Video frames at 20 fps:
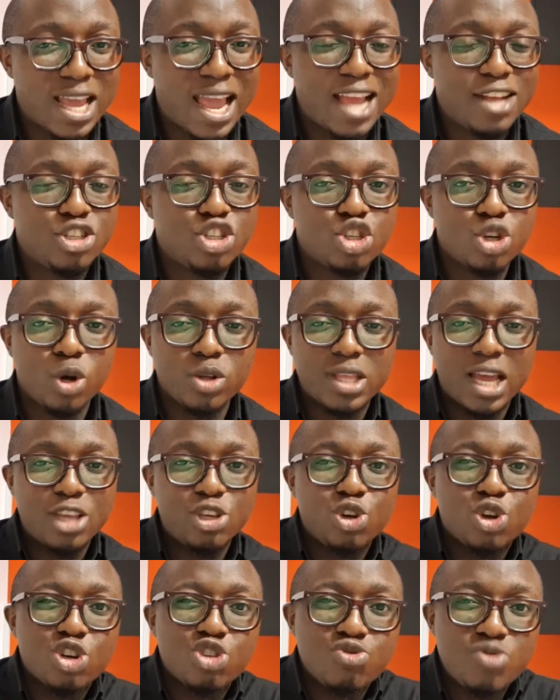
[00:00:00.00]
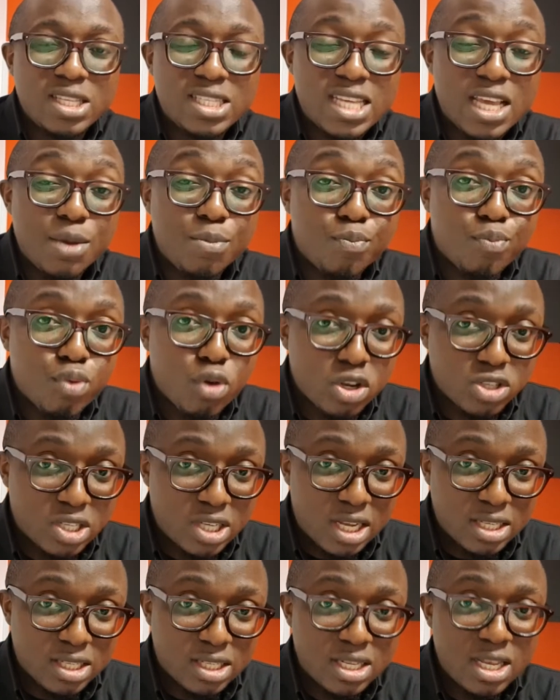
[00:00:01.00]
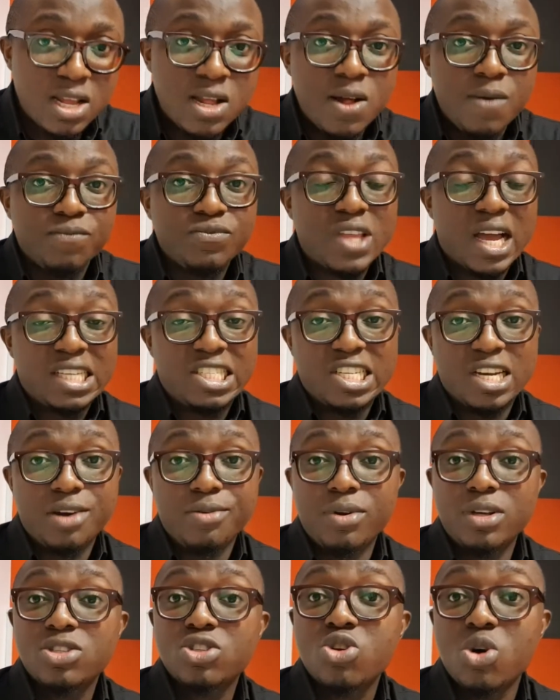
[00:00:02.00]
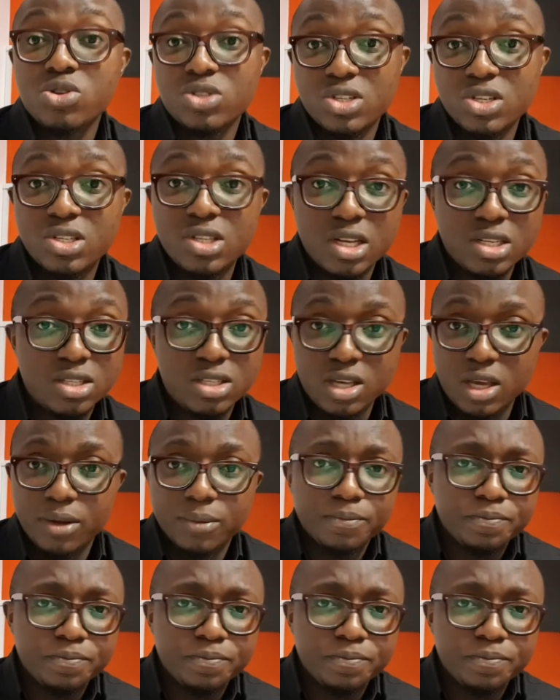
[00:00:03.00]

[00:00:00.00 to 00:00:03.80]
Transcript: Ensure that you create a process that generates consistency.